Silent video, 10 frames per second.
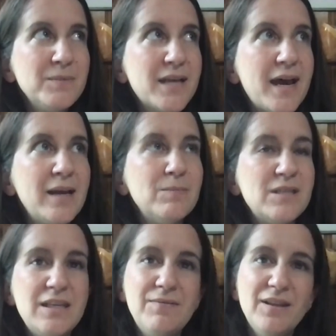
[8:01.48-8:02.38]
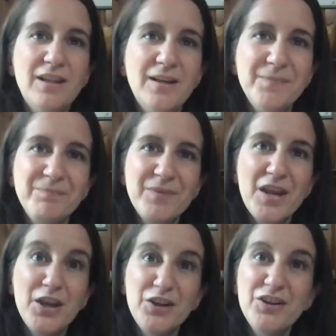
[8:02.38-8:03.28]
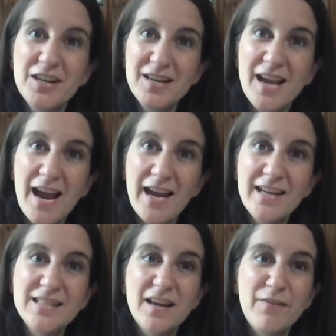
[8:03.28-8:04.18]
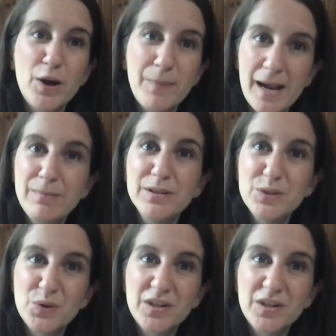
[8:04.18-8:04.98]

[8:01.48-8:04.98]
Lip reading: guys of our Bible stories get things wrong.